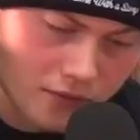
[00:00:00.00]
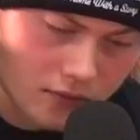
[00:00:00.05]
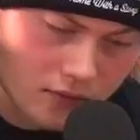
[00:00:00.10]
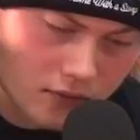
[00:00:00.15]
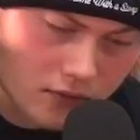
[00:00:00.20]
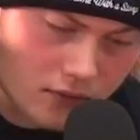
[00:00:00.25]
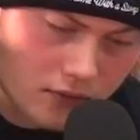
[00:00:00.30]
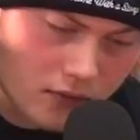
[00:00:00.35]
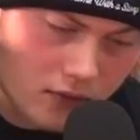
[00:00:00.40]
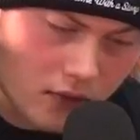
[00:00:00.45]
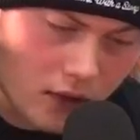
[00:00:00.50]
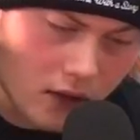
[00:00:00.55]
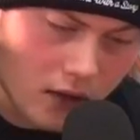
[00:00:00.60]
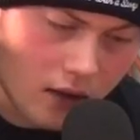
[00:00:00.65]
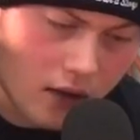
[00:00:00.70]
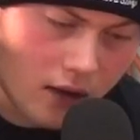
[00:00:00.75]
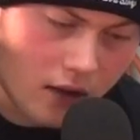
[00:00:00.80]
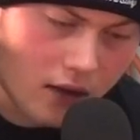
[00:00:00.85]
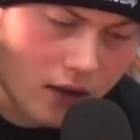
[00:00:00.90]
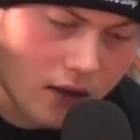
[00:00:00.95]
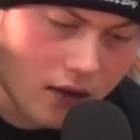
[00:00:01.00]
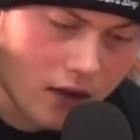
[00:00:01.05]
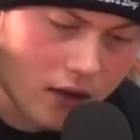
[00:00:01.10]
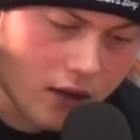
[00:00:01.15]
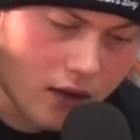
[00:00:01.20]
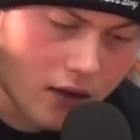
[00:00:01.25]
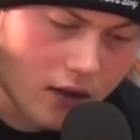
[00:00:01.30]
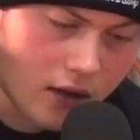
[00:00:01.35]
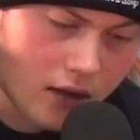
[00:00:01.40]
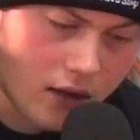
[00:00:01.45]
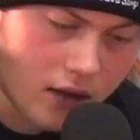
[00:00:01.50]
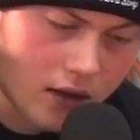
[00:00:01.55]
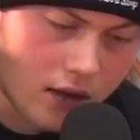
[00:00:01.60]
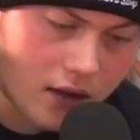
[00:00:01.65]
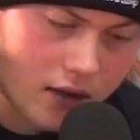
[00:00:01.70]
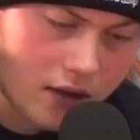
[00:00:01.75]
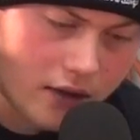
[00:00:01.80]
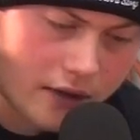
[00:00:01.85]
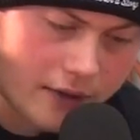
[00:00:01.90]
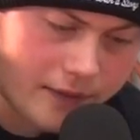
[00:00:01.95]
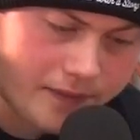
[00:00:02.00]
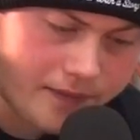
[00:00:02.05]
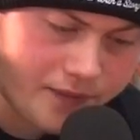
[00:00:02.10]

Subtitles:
(silence)